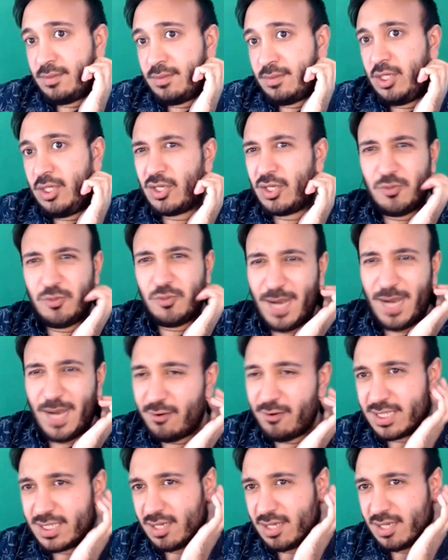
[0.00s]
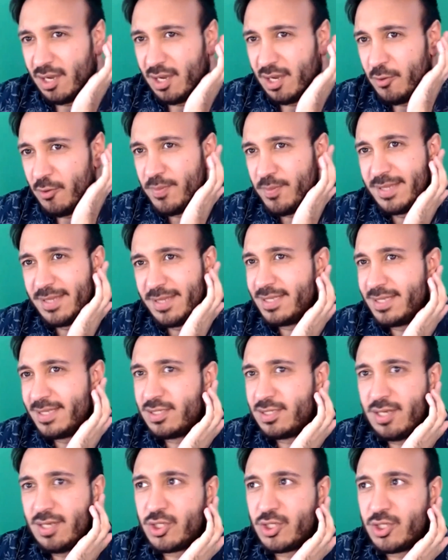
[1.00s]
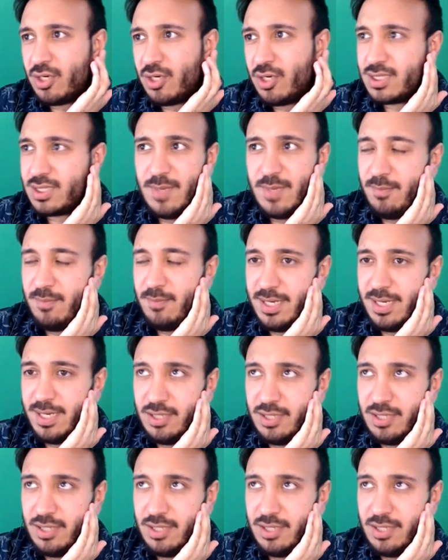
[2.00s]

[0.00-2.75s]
You can do Periscope, and there's no chance to make money.